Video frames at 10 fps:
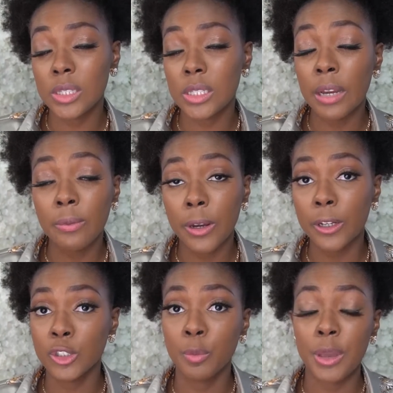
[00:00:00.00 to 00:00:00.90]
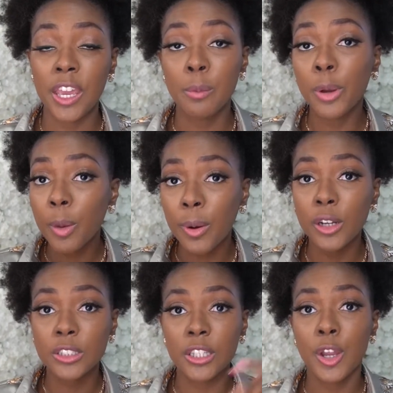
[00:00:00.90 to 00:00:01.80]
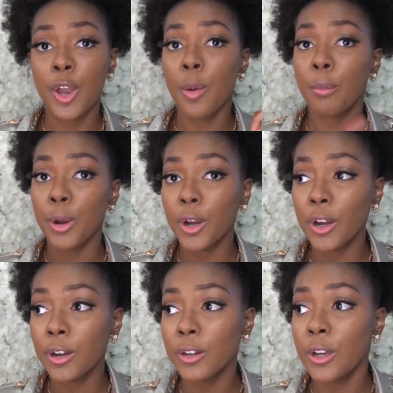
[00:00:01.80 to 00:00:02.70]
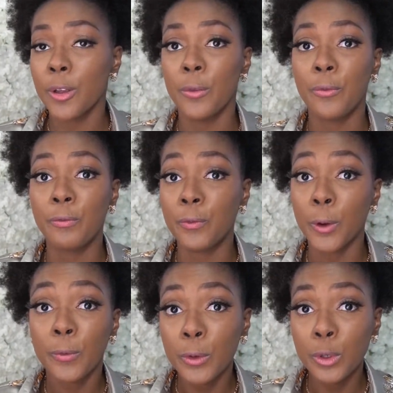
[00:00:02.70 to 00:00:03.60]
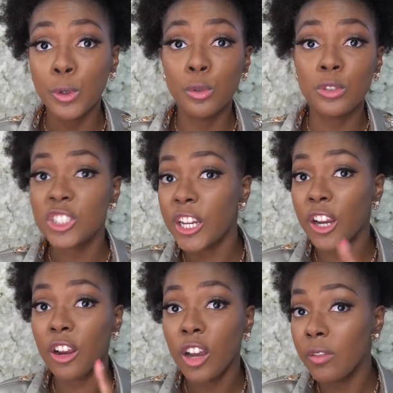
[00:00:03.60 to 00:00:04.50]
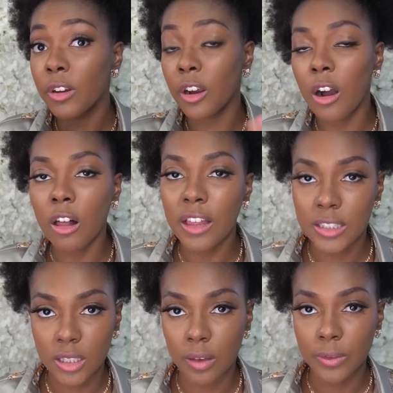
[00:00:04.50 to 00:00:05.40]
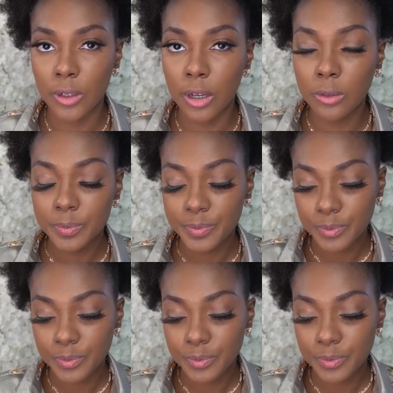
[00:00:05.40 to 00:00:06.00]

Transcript: it's different because you're paying per person, for food, chair, cover, all that stuff, you know?